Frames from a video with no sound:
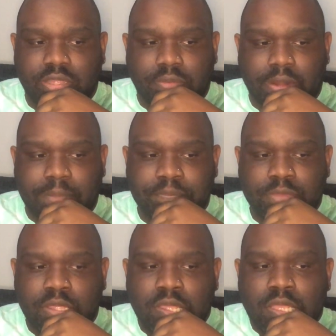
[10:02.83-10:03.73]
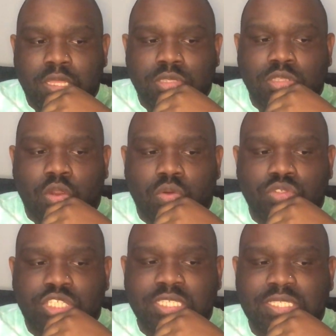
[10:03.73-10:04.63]
right? So
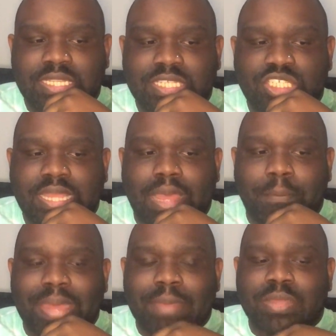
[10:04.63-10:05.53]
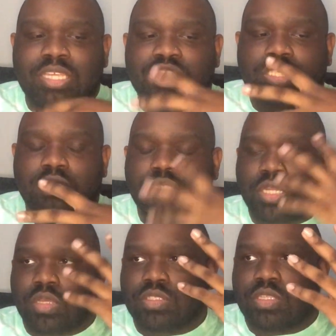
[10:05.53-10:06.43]
she said that she got mad because you
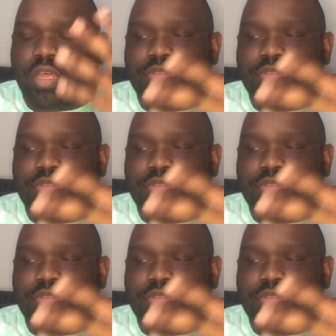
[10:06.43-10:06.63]
know the,